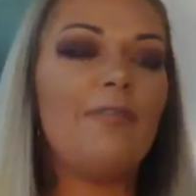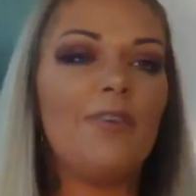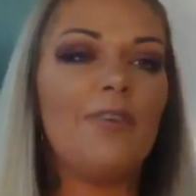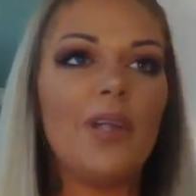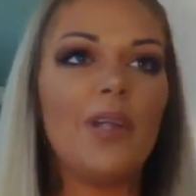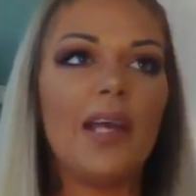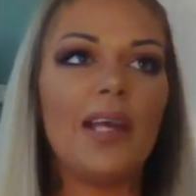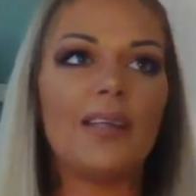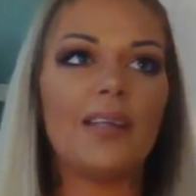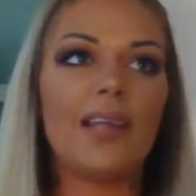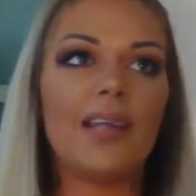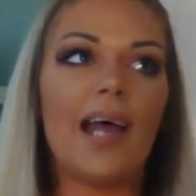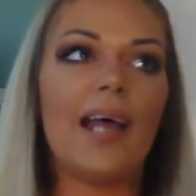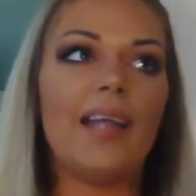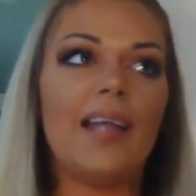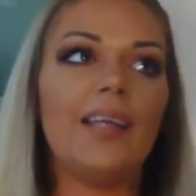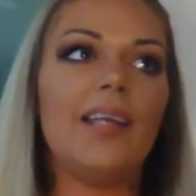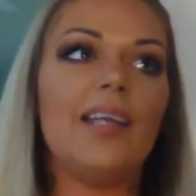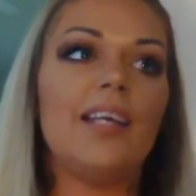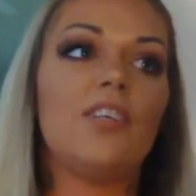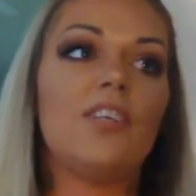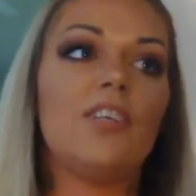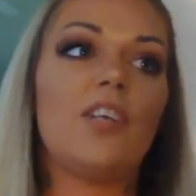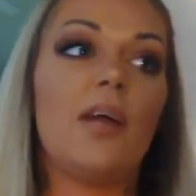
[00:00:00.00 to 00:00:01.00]
feel like that
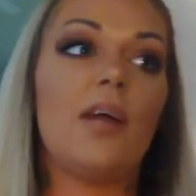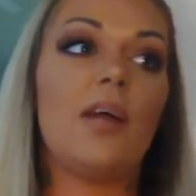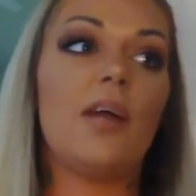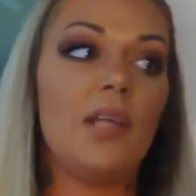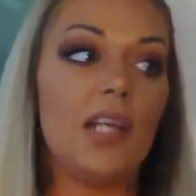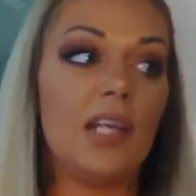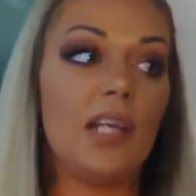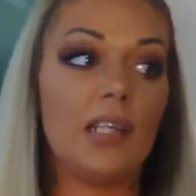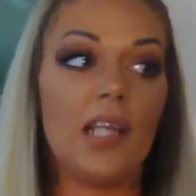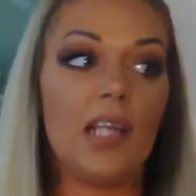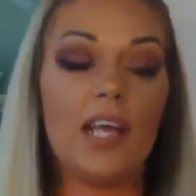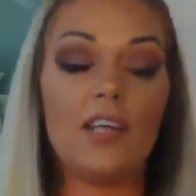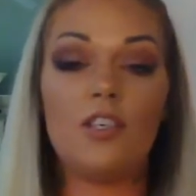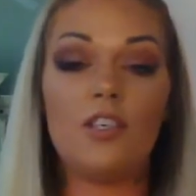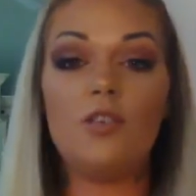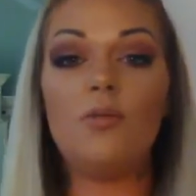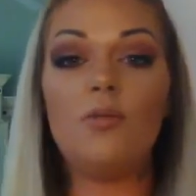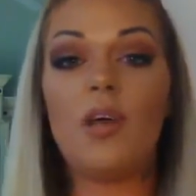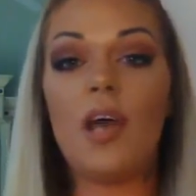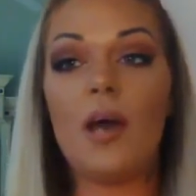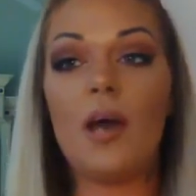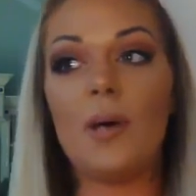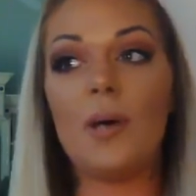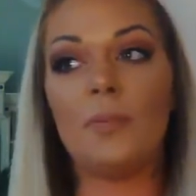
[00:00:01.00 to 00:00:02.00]
niche, I mean, unless you
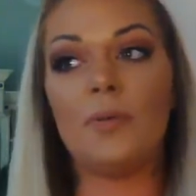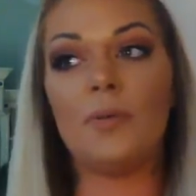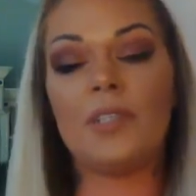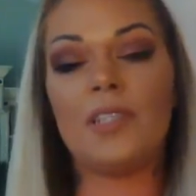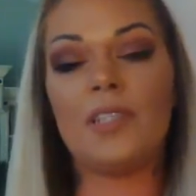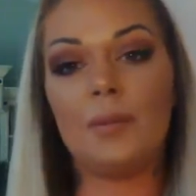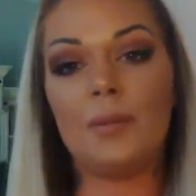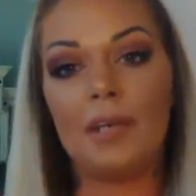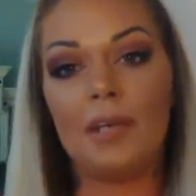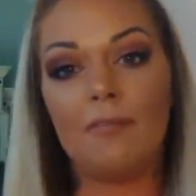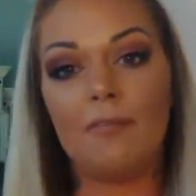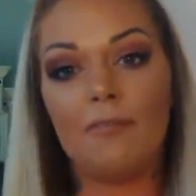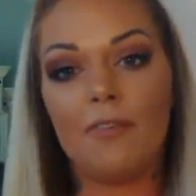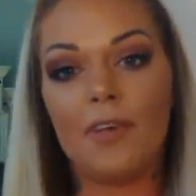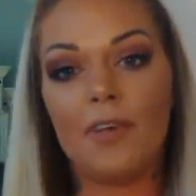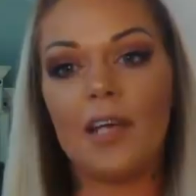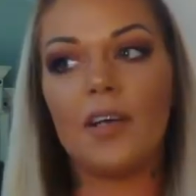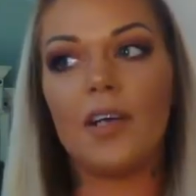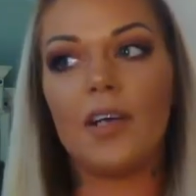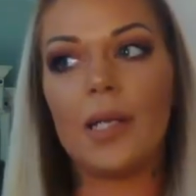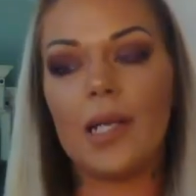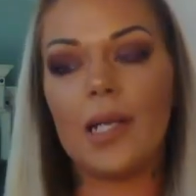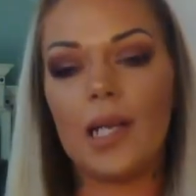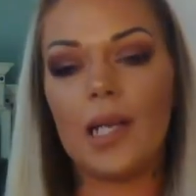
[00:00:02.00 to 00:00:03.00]
come up with something
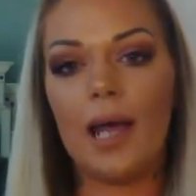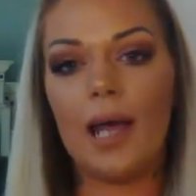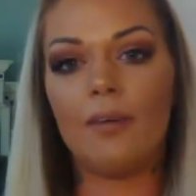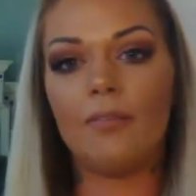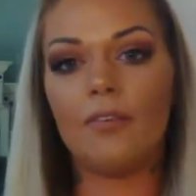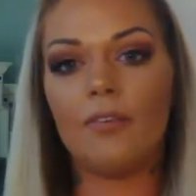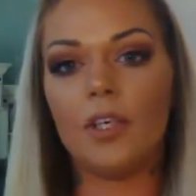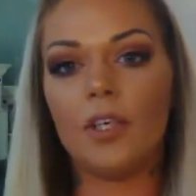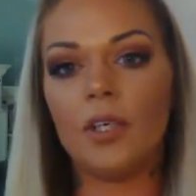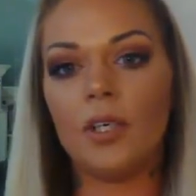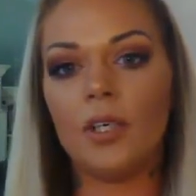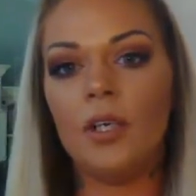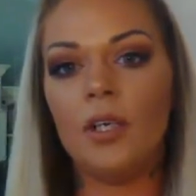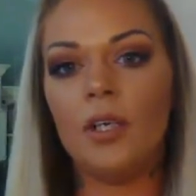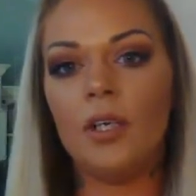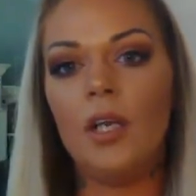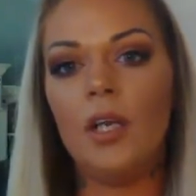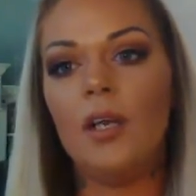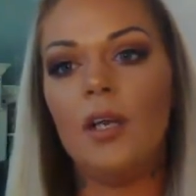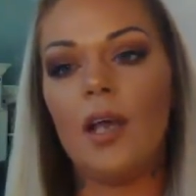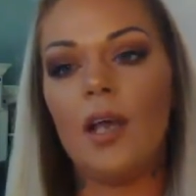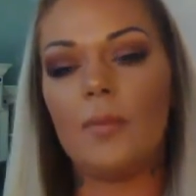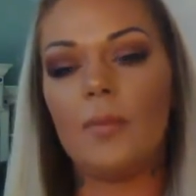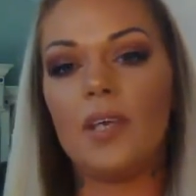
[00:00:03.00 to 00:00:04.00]
very clever,
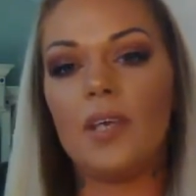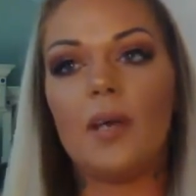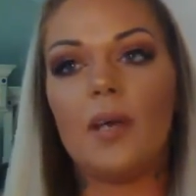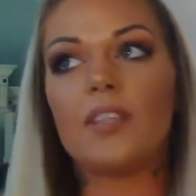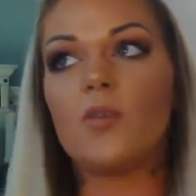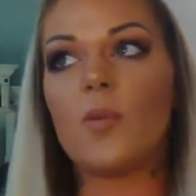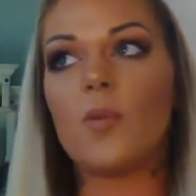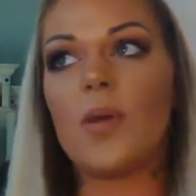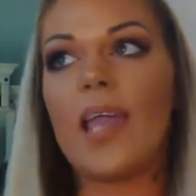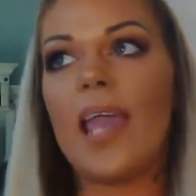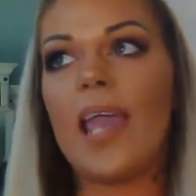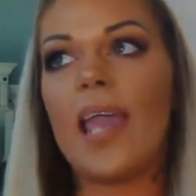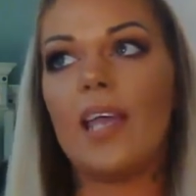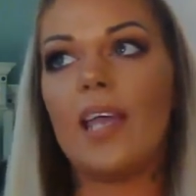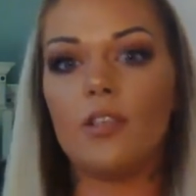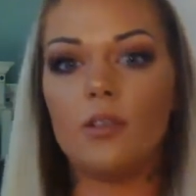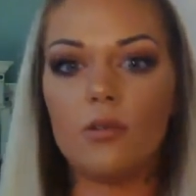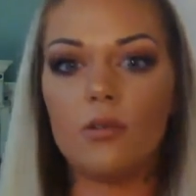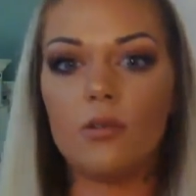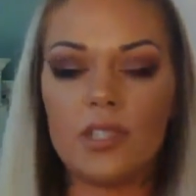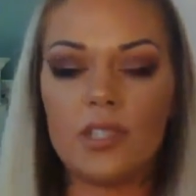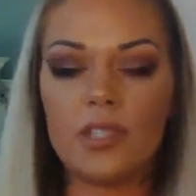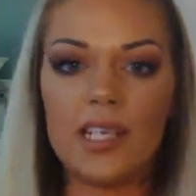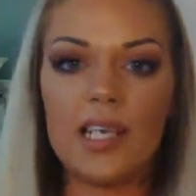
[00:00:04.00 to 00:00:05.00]
I mean, because we can't
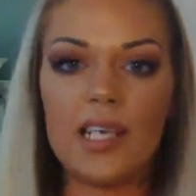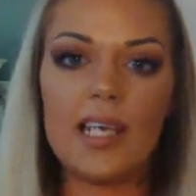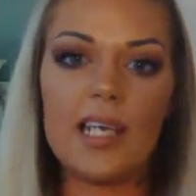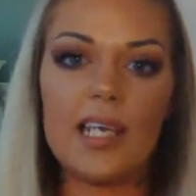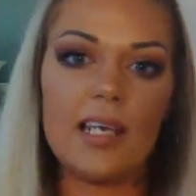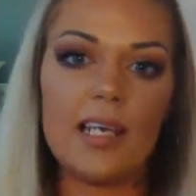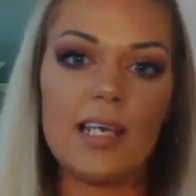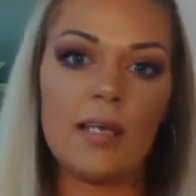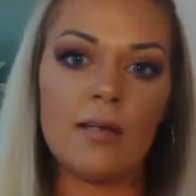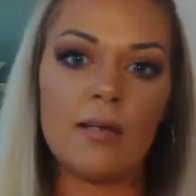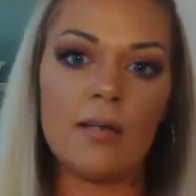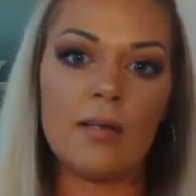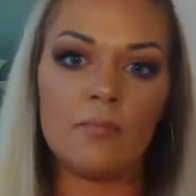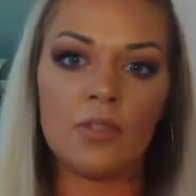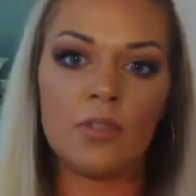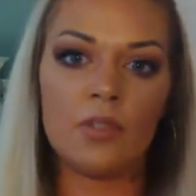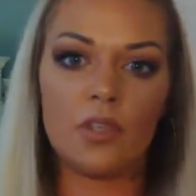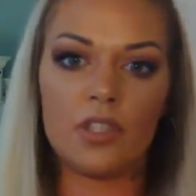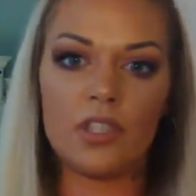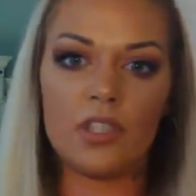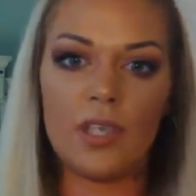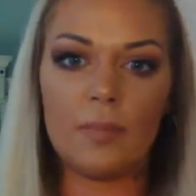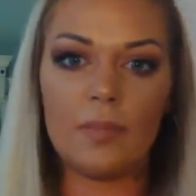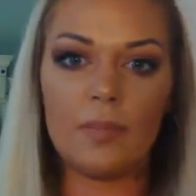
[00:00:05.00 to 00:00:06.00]
use teams
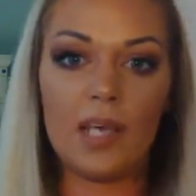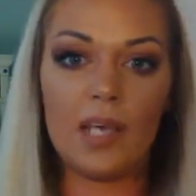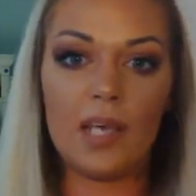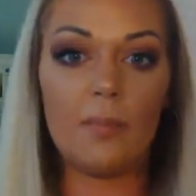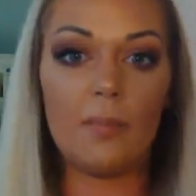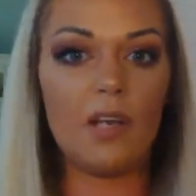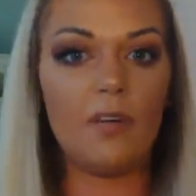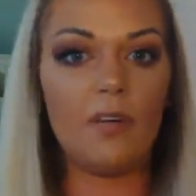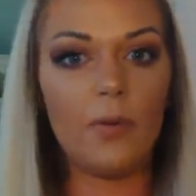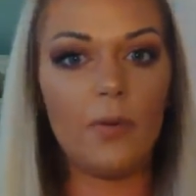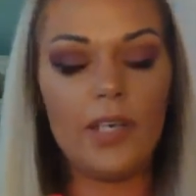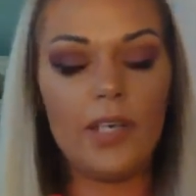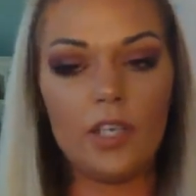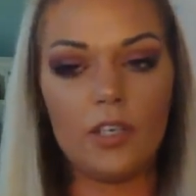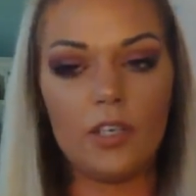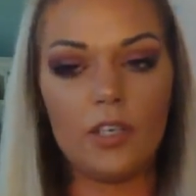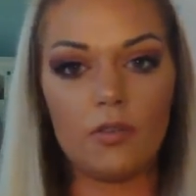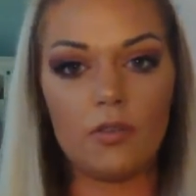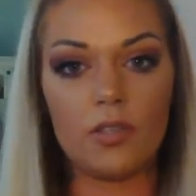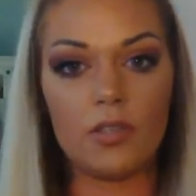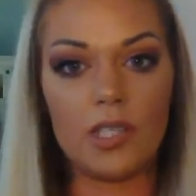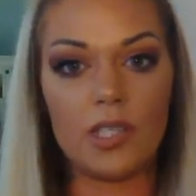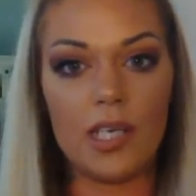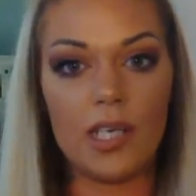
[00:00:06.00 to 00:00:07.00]
or something. I mean, if we could
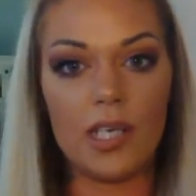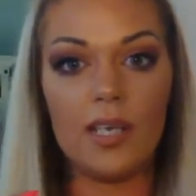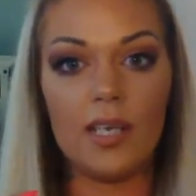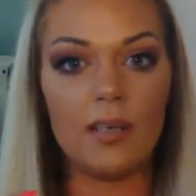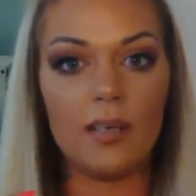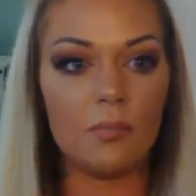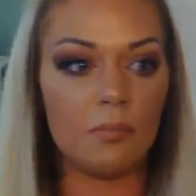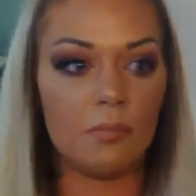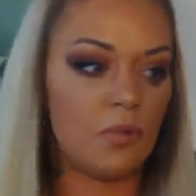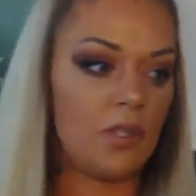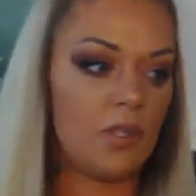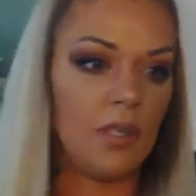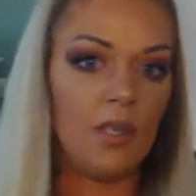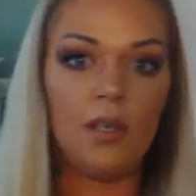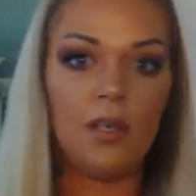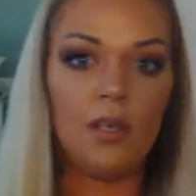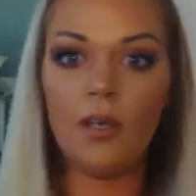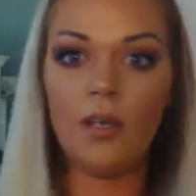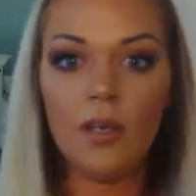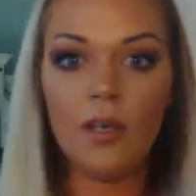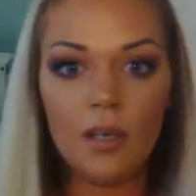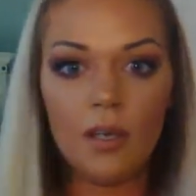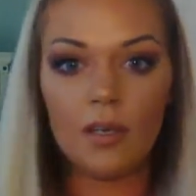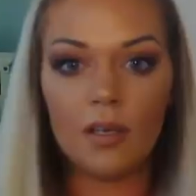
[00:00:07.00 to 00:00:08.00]
use teams,
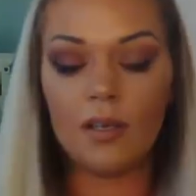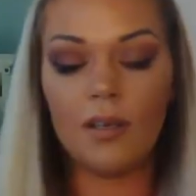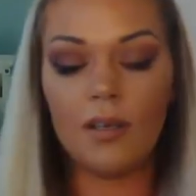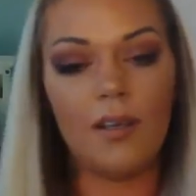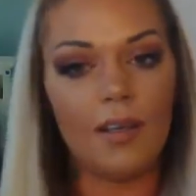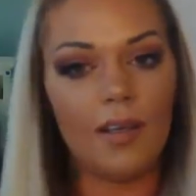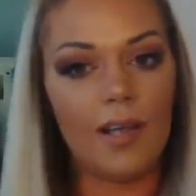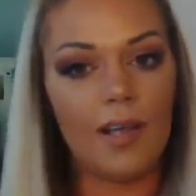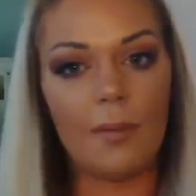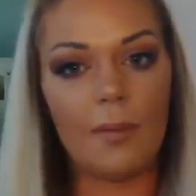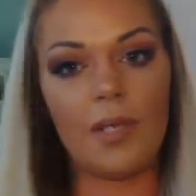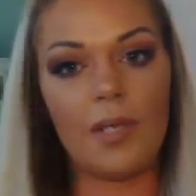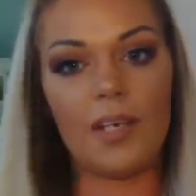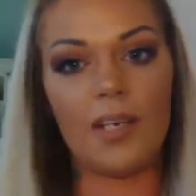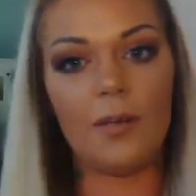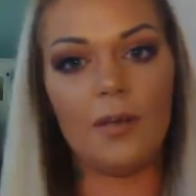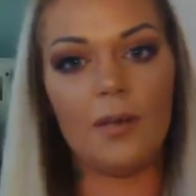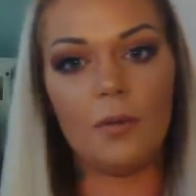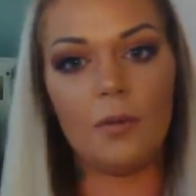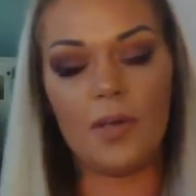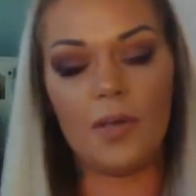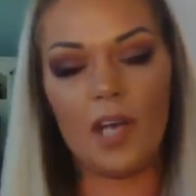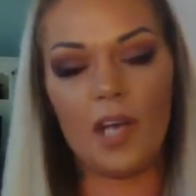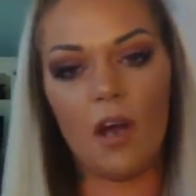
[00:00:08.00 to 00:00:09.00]
I mean, it
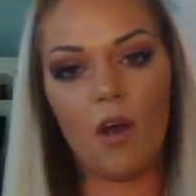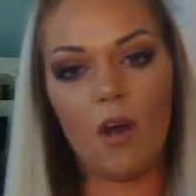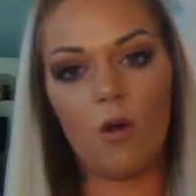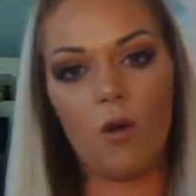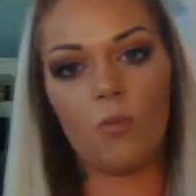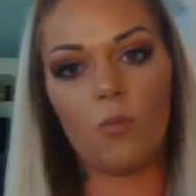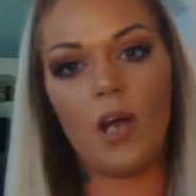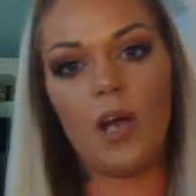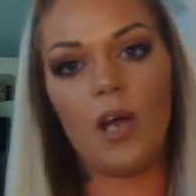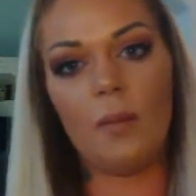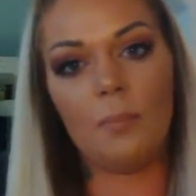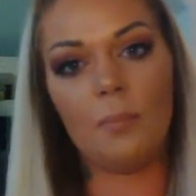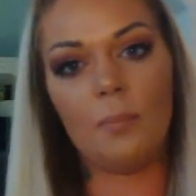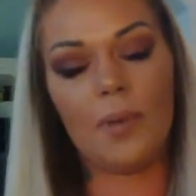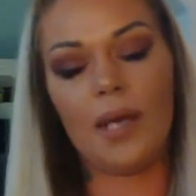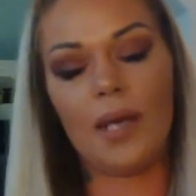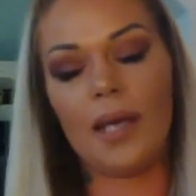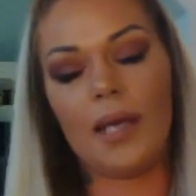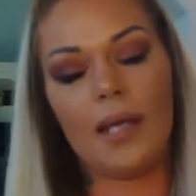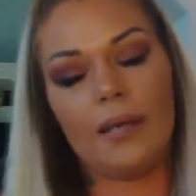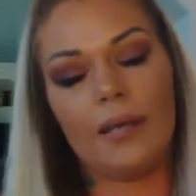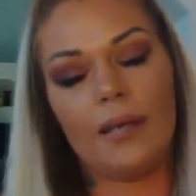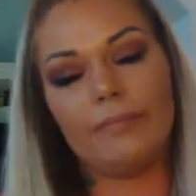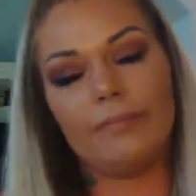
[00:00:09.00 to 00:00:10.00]
would be a home run,
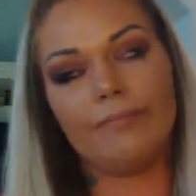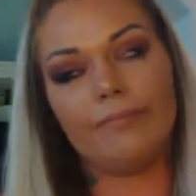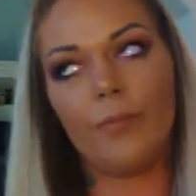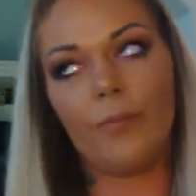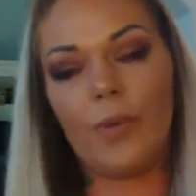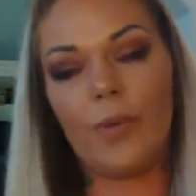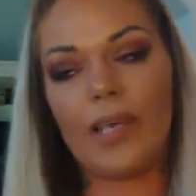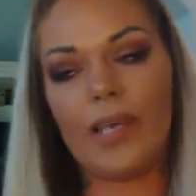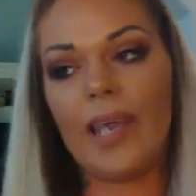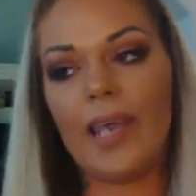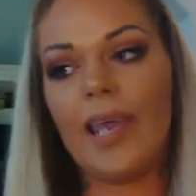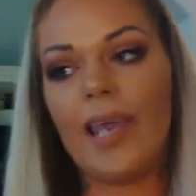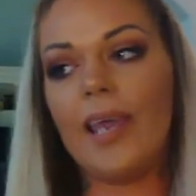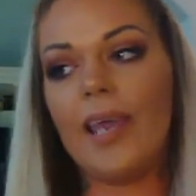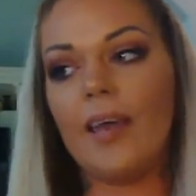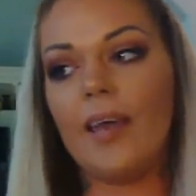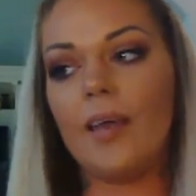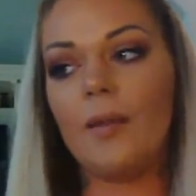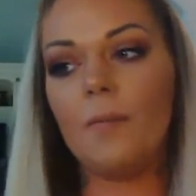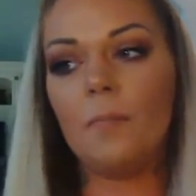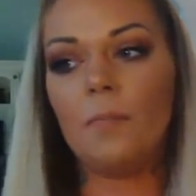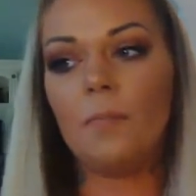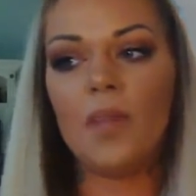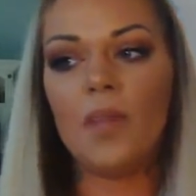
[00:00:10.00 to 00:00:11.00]
but we
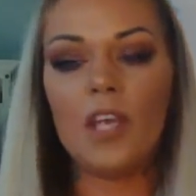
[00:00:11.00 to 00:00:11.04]
can't.